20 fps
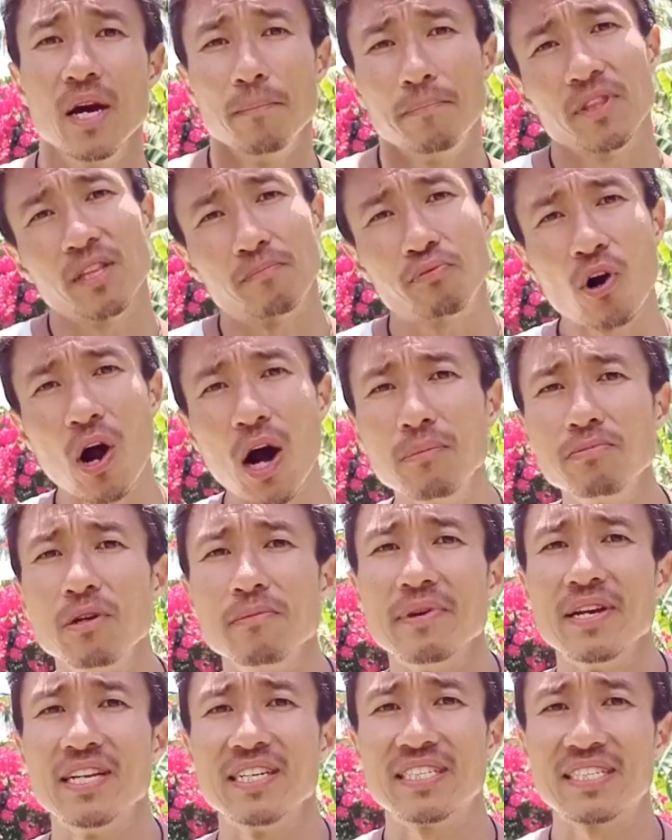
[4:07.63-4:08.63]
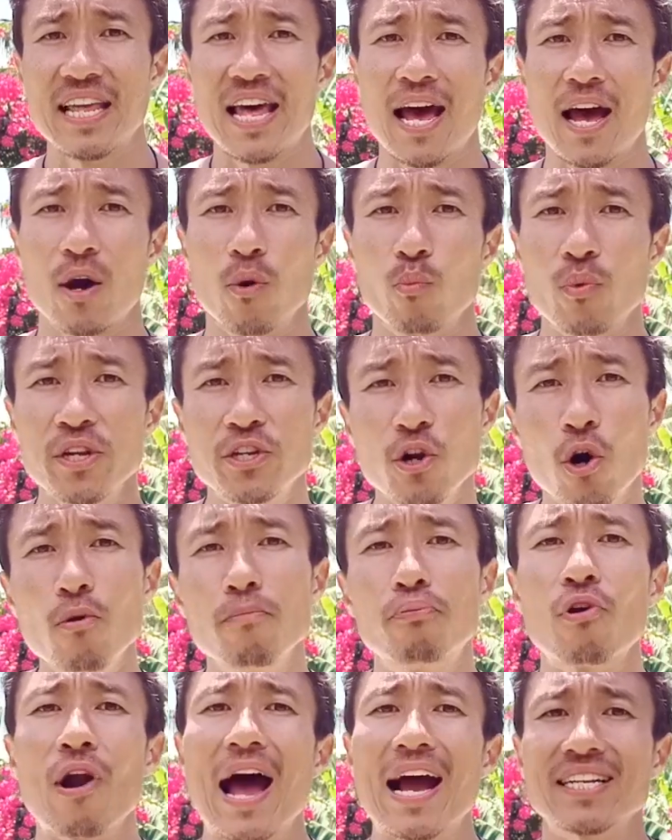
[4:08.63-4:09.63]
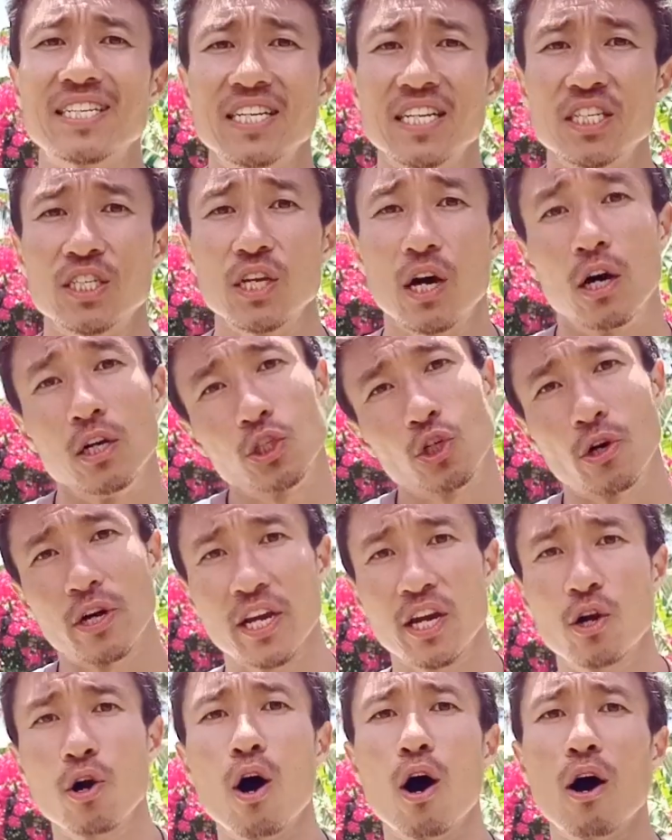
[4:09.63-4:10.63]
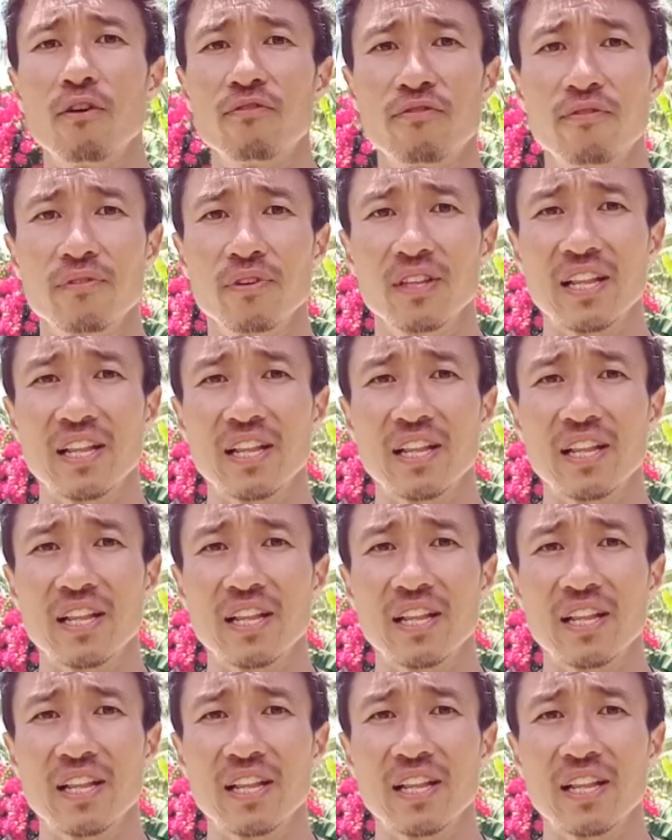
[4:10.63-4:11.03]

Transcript: But the problem is that we don't practice on turning it off